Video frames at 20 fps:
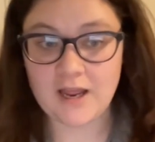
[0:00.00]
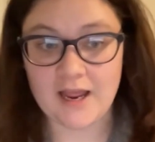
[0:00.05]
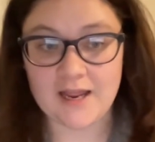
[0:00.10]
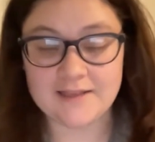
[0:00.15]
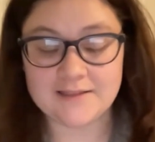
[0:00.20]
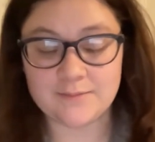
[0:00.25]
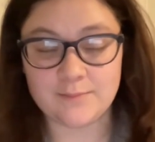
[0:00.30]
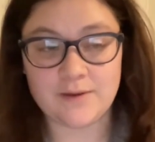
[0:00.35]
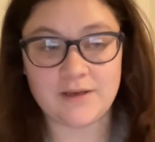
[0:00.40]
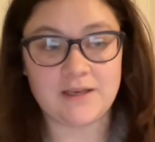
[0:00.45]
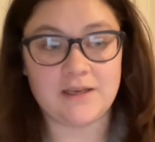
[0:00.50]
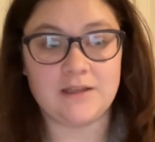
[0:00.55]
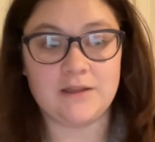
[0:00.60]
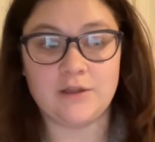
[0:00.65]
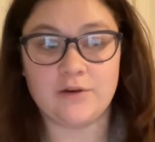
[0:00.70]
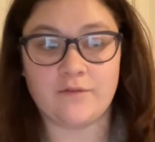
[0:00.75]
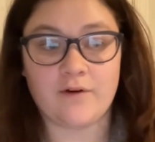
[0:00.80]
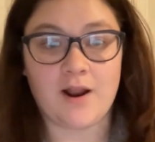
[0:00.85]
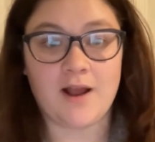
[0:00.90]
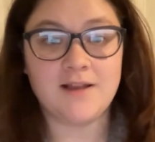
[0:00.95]
guys
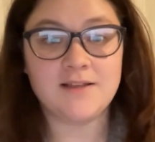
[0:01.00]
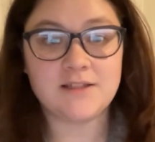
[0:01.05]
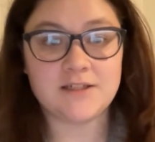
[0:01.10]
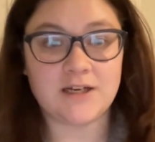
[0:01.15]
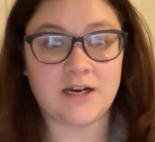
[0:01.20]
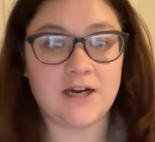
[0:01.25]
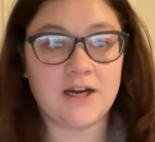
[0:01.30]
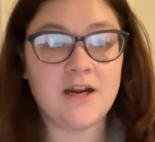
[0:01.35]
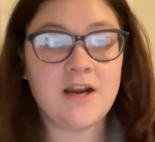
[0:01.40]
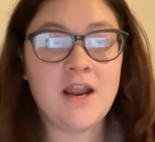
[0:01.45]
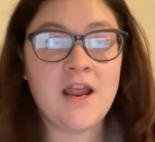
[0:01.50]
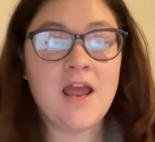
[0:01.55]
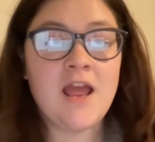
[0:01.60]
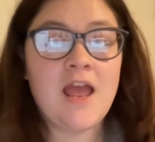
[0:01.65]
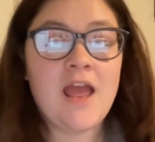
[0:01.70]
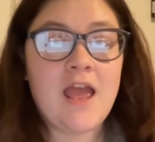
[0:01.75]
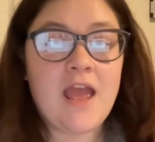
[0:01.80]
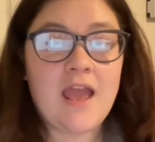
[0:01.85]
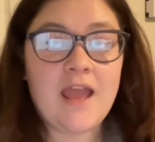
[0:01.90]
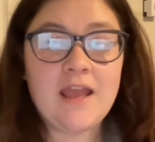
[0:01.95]
making the roster
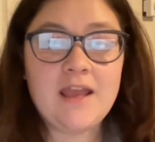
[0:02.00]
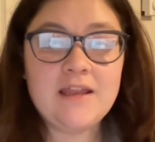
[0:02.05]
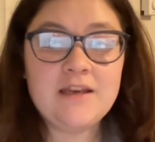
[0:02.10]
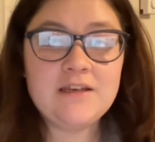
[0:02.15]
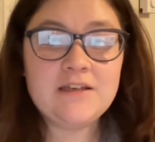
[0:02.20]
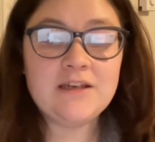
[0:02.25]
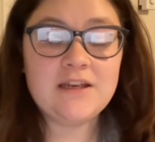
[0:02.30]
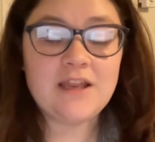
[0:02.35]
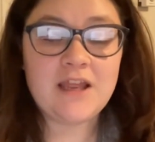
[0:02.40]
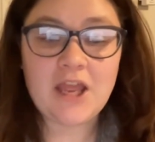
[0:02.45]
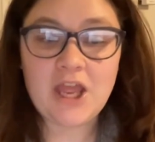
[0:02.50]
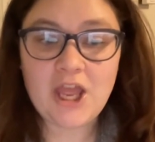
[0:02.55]
and